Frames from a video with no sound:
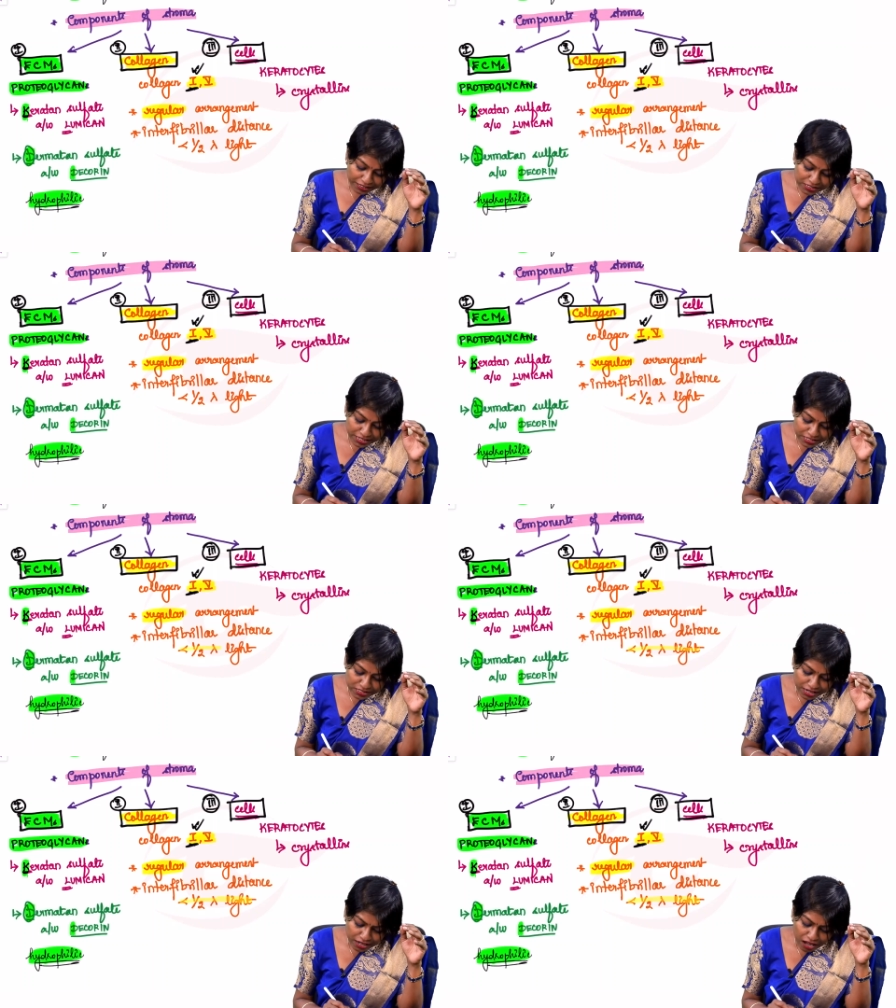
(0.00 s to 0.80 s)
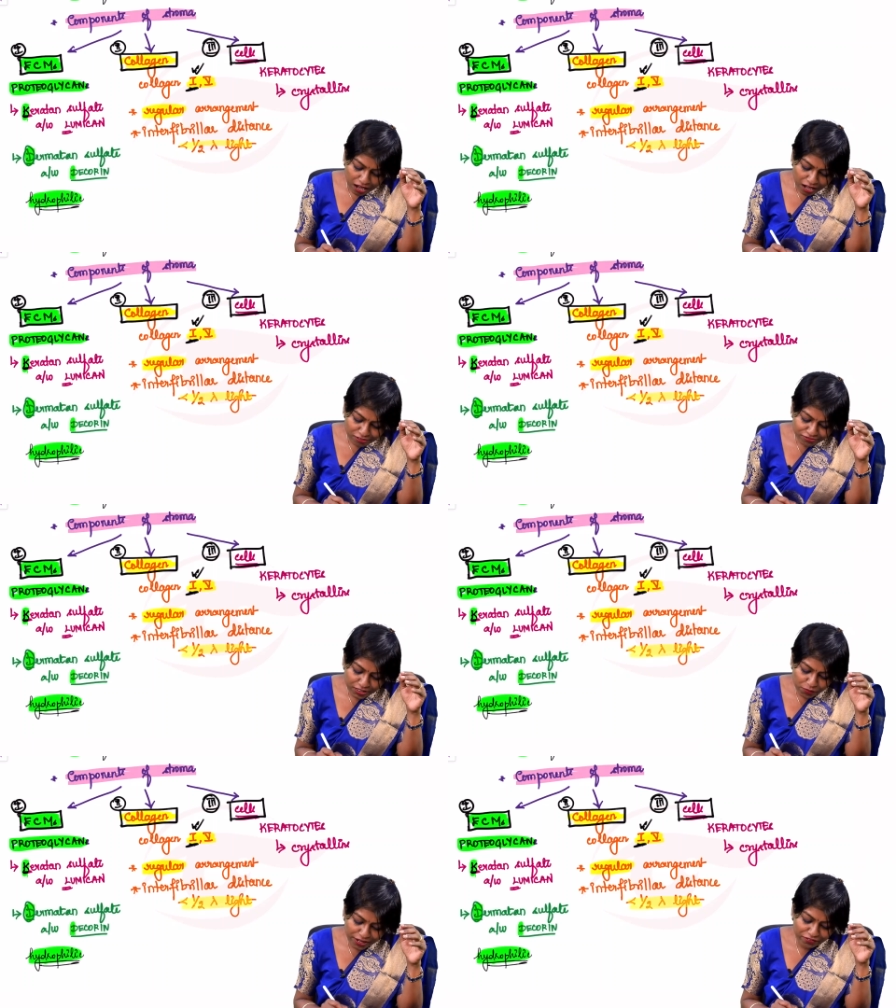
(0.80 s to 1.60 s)
It is less than
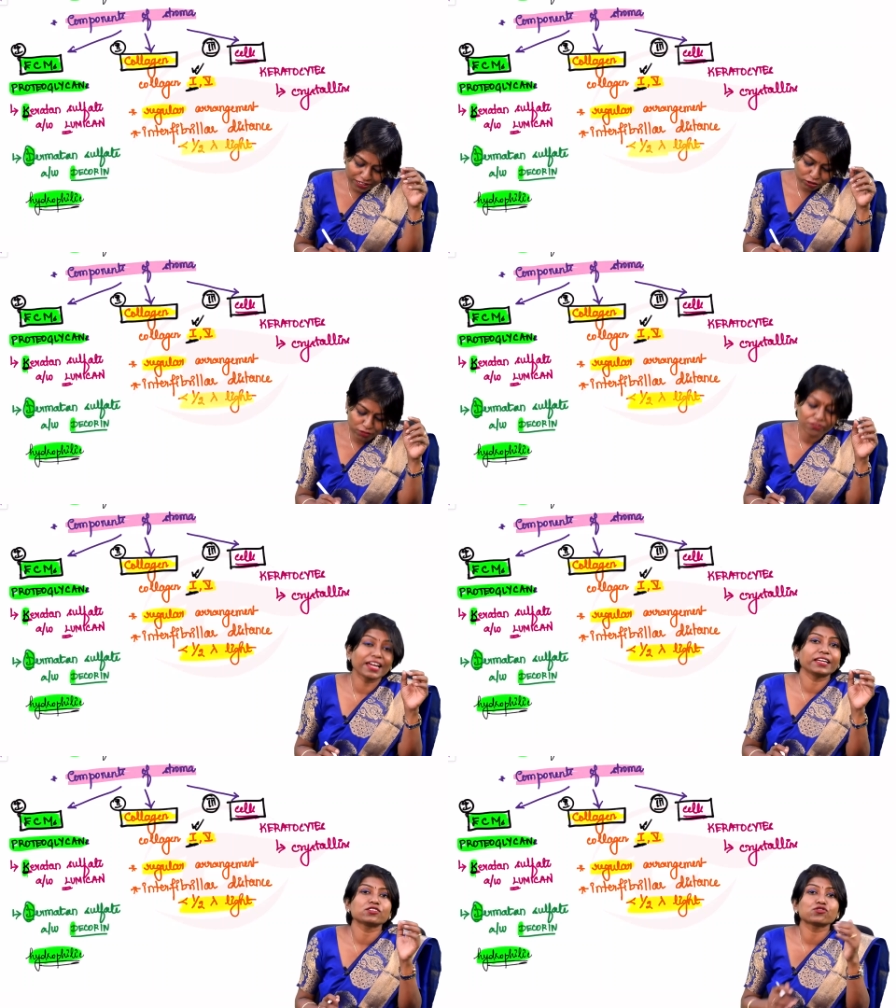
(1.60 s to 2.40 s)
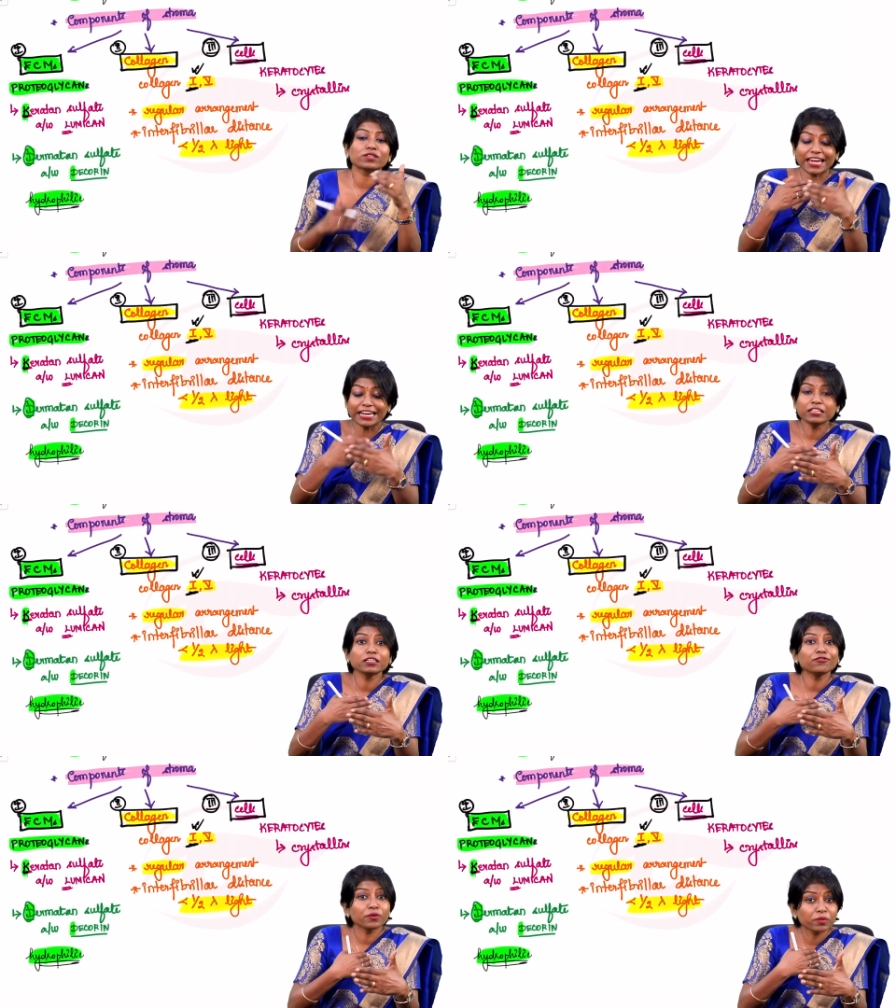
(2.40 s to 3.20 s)
half the wavelength of light. So the
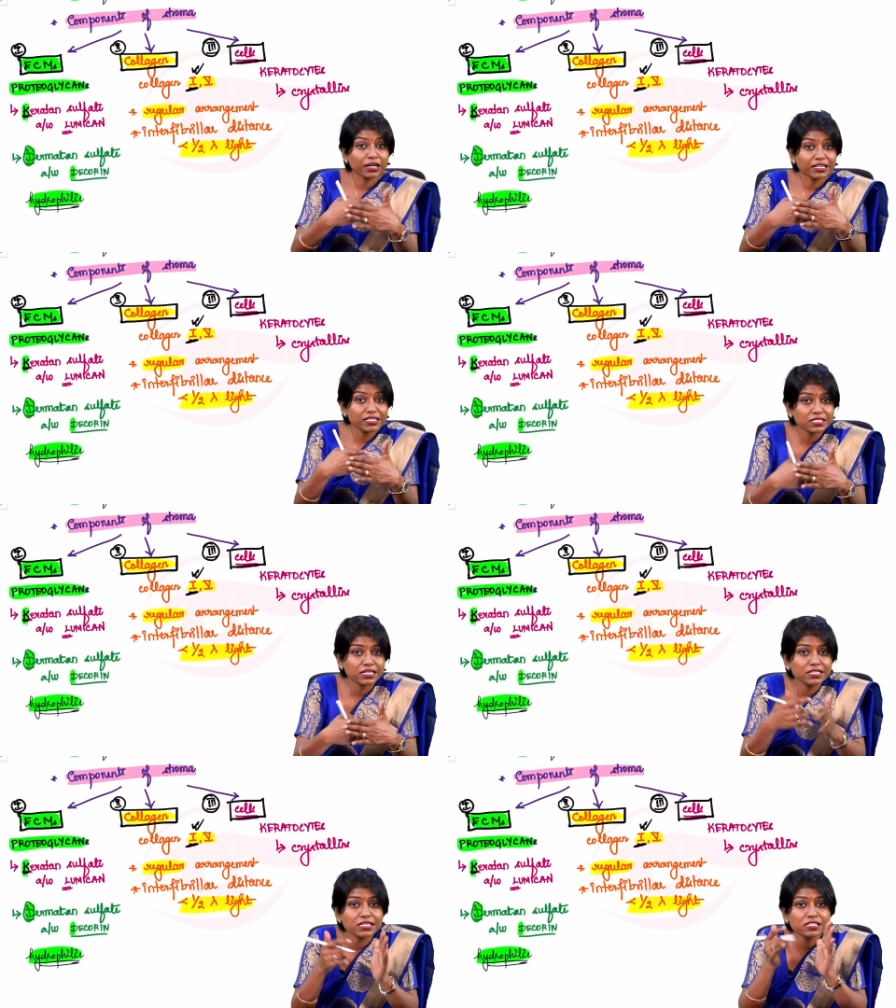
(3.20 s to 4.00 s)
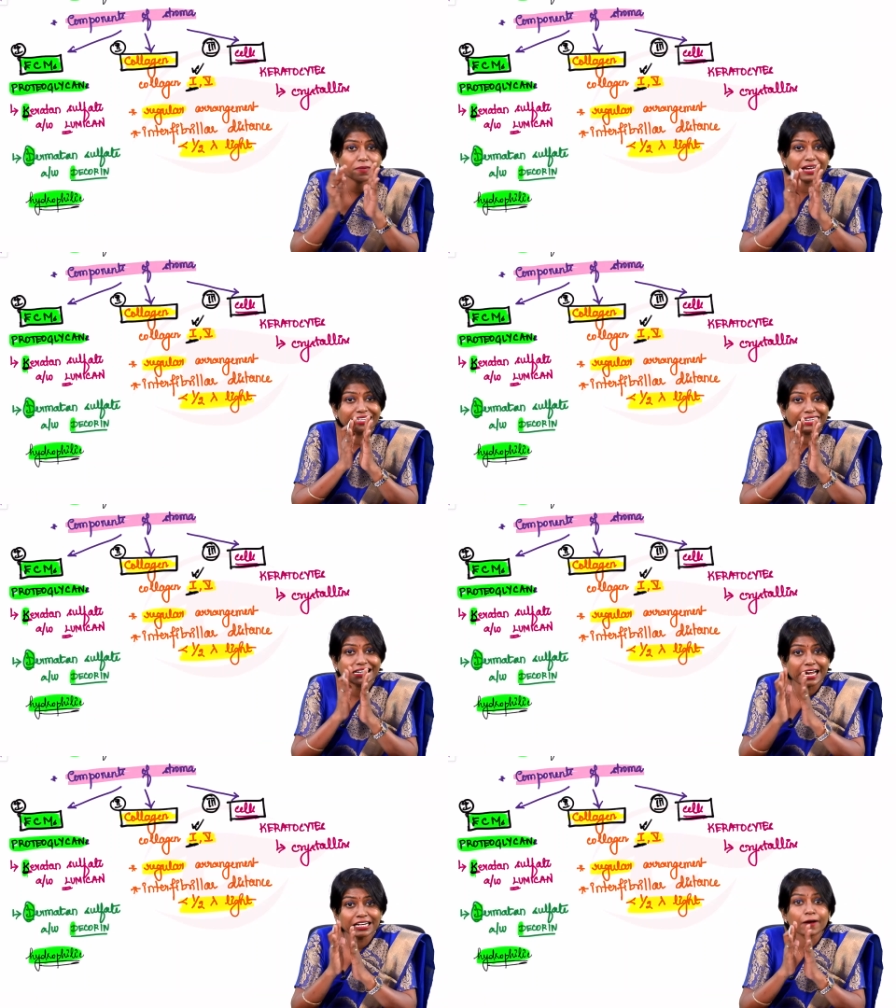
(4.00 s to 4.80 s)
interfibrillar distance is
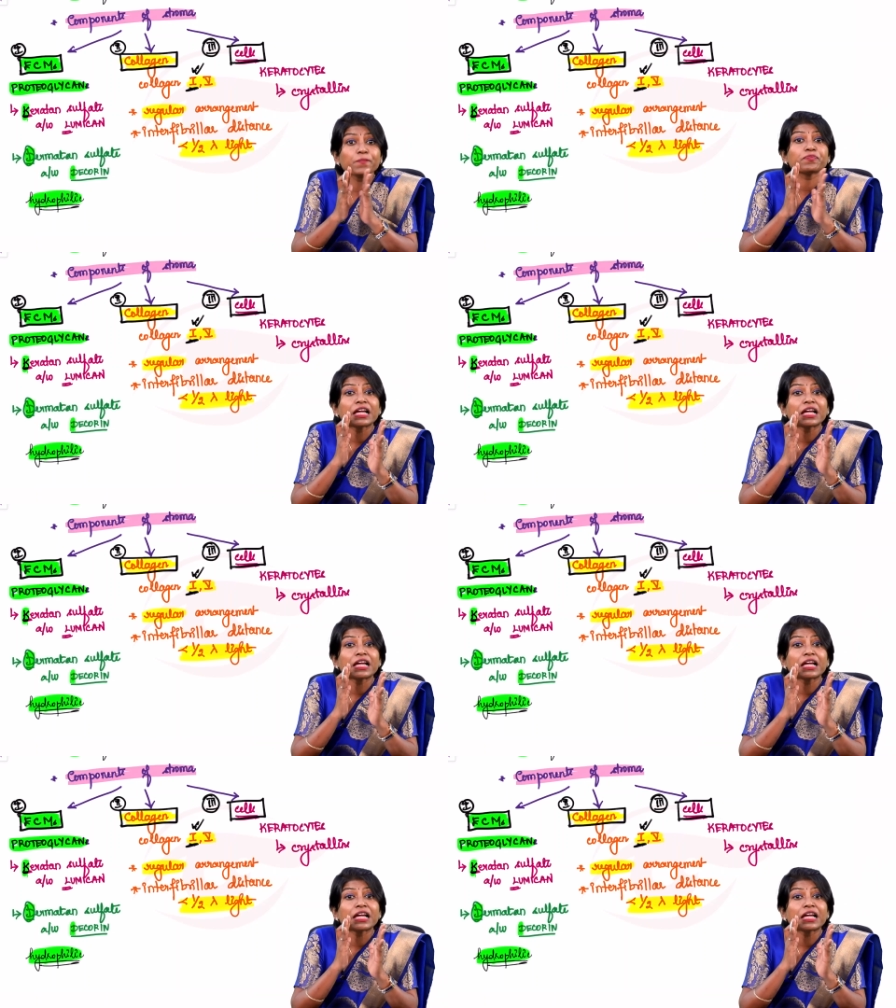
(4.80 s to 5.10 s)
maintained at